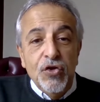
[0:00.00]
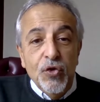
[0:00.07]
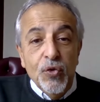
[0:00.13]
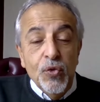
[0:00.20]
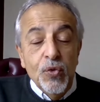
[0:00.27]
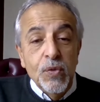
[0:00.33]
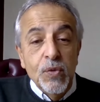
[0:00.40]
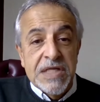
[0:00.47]

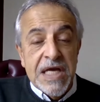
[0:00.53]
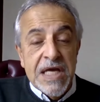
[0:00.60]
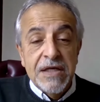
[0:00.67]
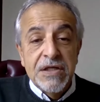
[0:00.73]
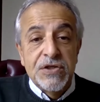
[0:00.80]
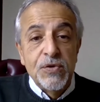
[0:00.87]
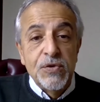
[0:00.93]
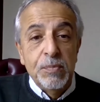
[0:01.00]
you
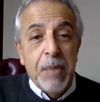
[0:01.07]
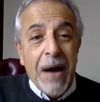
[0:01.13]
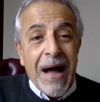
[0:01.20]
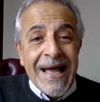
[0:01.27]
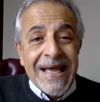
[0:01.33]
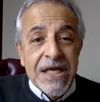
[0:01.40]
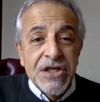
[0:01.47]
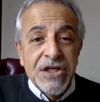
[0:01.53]
tend to
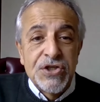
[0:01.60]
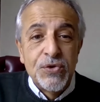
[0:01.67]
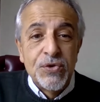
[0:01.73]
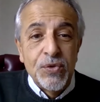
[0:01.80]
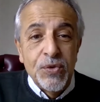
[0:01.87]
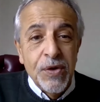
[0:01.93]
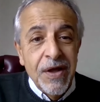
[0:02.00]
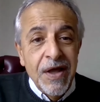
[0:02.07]
buy
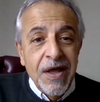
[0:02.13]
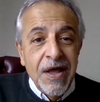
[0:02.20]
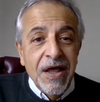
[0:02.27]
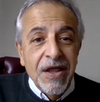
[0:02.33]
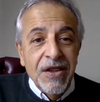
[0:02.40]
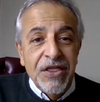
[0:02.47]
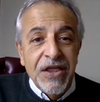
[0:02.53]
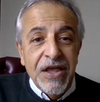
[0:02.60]
into
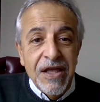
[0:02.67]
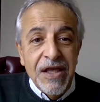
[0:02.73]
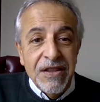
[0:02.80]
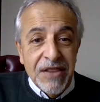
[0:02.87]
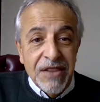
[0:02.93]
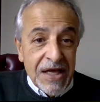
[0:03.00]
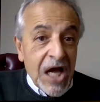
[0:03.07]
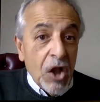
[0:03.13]

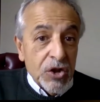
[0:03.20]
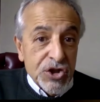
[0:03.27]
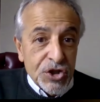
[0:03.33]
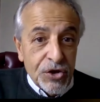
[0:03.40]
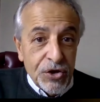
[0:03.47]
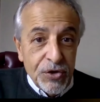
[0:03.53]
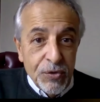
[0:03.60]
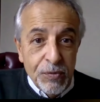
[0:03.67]
the
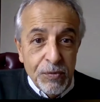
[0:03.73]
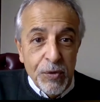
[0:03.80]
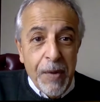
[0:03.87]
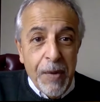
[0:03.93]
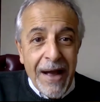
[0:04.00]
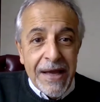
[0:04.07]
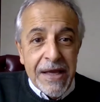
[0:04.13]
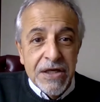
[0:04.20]
culture.
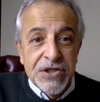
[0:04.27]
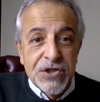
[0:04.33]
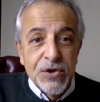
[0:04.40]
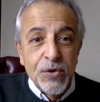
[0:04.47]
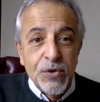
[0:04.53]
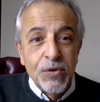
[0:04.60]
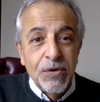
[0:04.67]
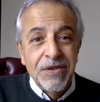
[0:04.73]
You buy
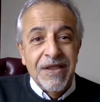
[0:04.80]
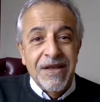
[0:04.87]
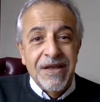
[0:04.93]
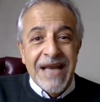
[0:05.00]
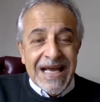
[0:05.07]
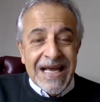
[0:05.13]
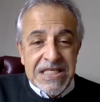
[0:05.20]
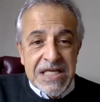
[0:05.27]
into
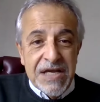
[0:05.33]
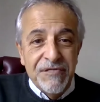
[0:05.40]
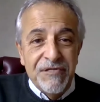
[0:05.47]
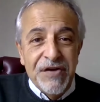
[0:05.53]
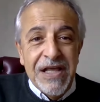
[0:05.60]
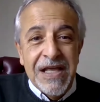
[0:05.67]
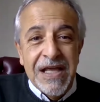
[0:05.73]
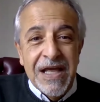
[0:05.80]
the
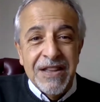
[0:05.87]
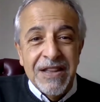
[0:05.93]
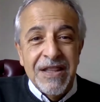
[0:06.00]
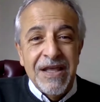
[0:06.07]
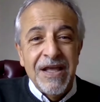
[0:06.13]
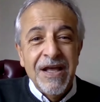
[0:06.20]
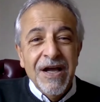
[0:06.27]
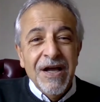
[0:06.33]
negativity
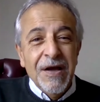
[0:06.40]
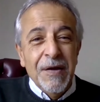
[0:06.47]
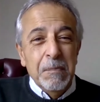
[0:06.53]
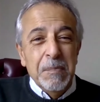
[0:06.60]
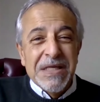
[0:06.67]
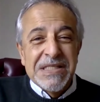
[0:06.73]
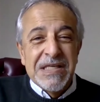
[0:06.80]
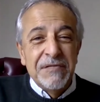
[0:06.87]
and the
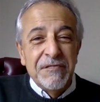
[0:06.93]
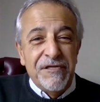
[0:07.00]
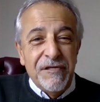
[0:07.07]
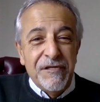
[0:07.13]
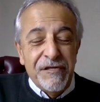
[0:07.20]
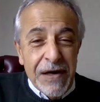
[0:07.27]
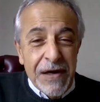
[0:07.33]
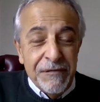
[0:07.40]

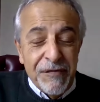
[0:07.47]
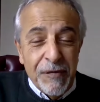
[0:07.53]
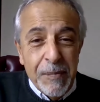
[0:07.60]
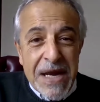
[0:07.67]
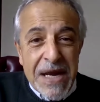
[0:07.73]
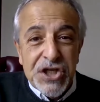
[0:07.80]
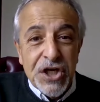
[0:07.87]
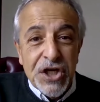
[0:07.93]

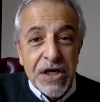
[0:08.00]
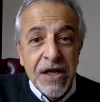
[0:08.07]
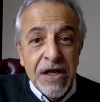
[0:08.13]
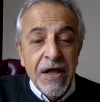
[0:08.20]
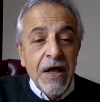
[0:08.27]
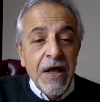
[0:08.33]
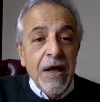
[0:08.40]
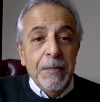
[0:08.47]

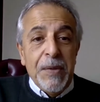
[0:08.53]
misinformation